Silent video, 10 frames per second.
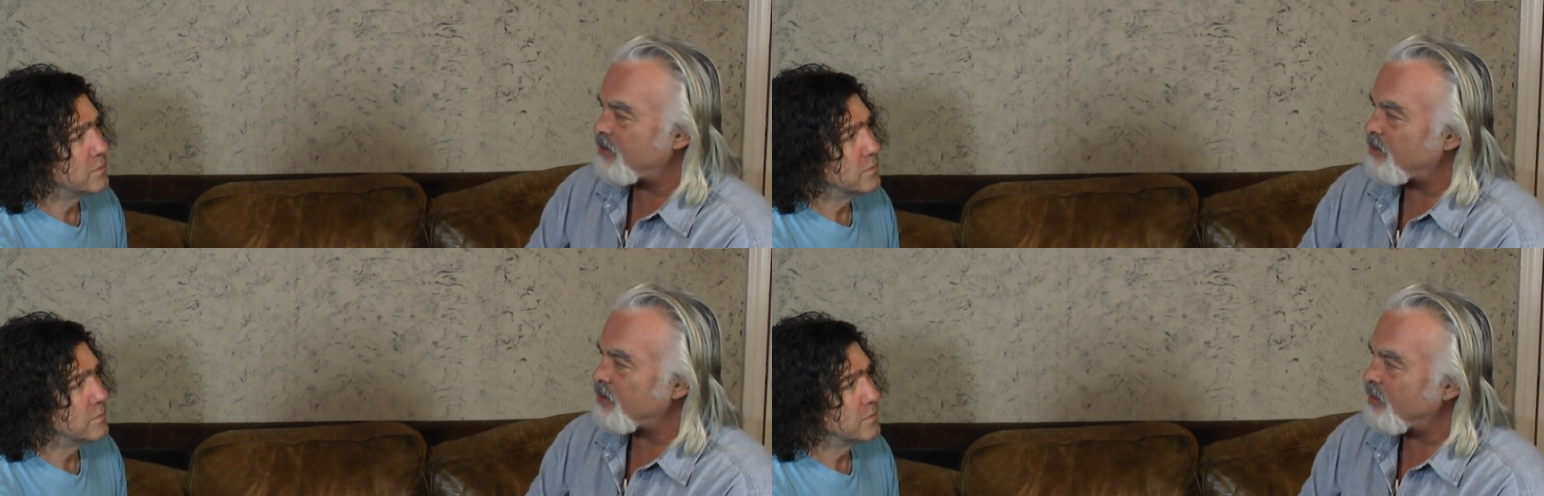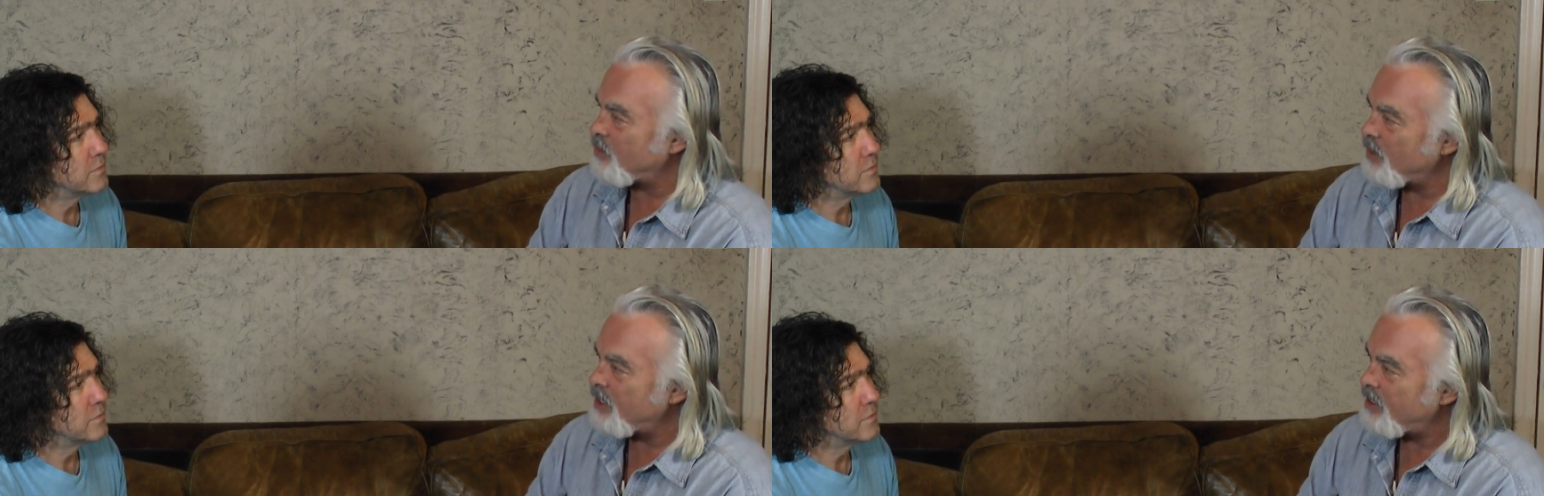Speaker 1: determine
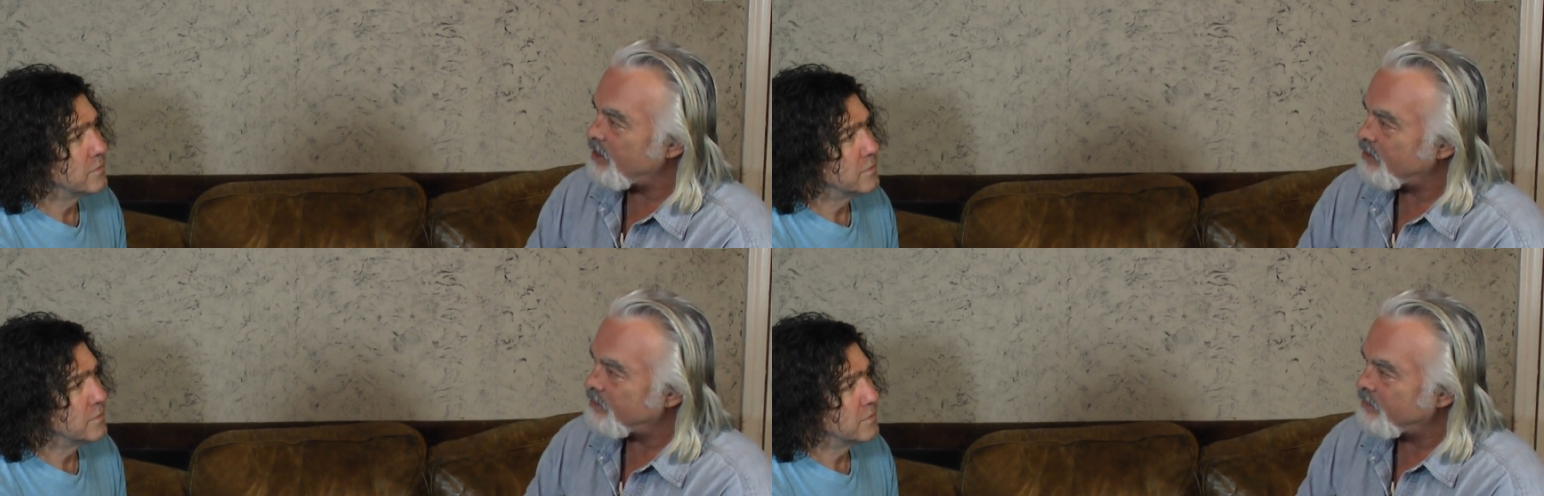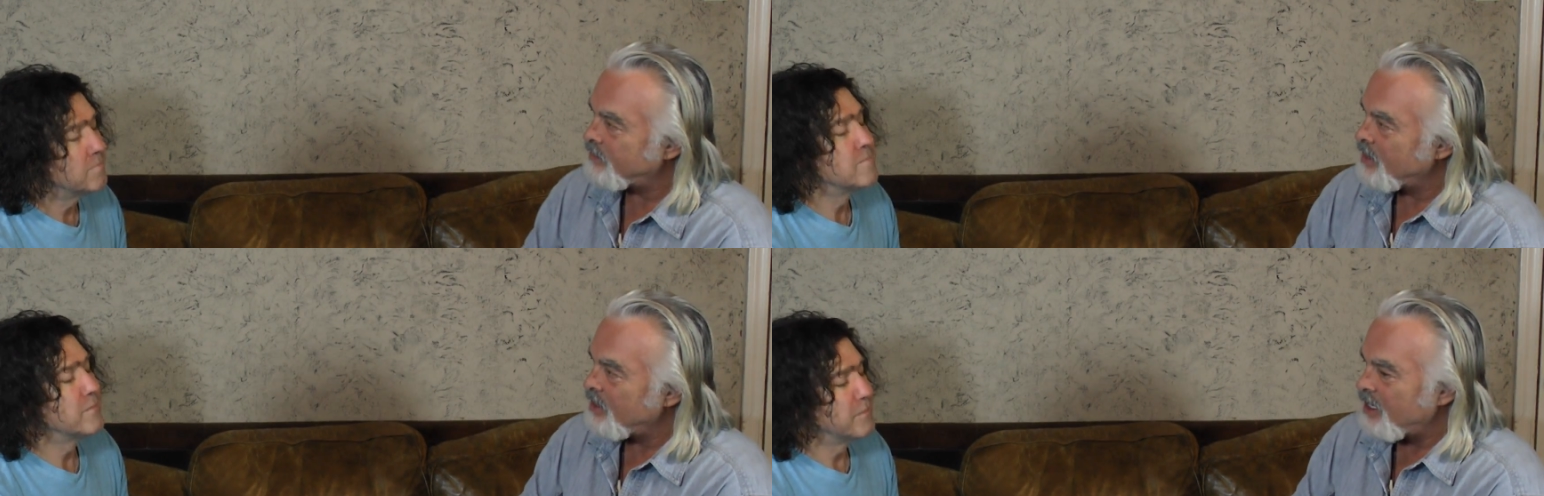when.
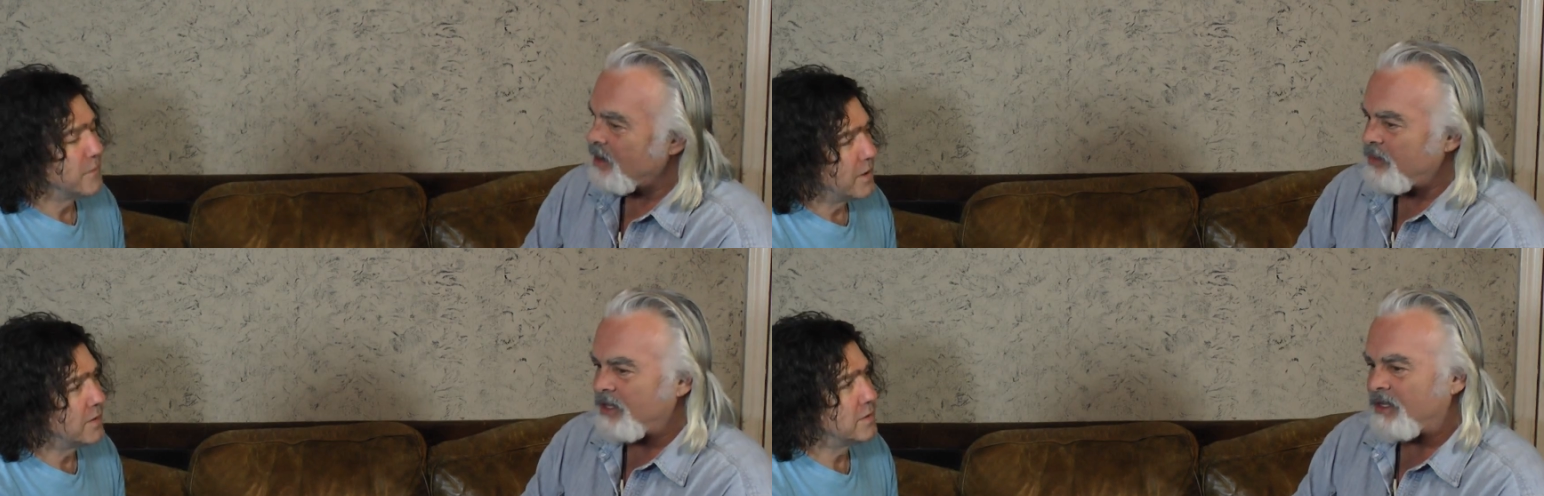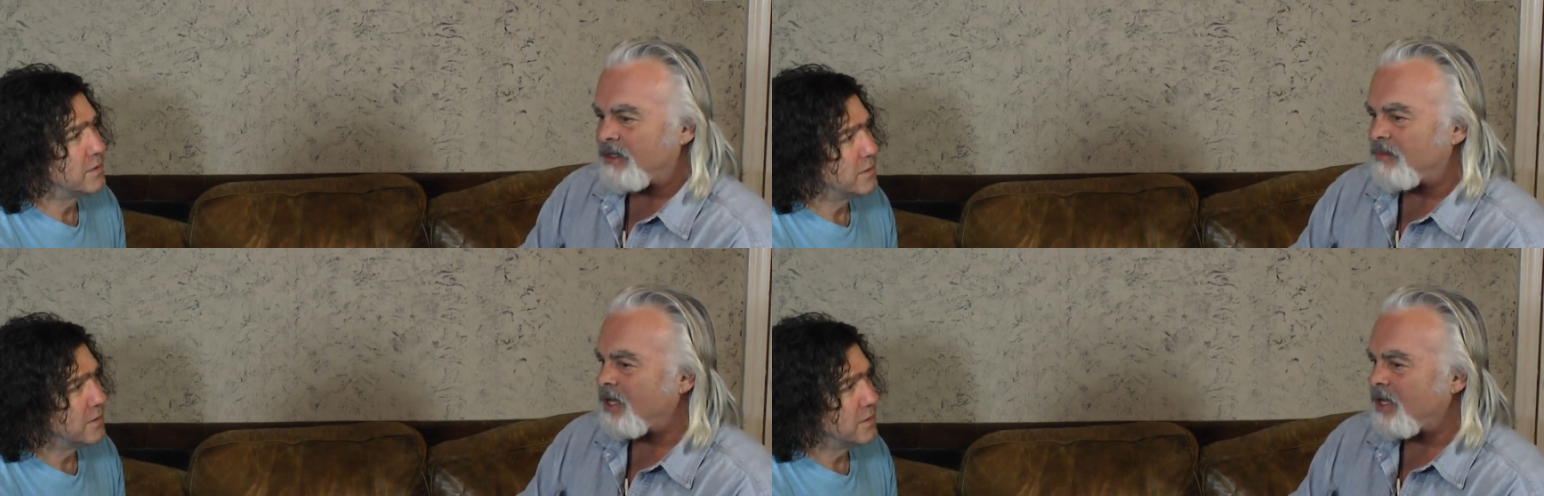I'm thinking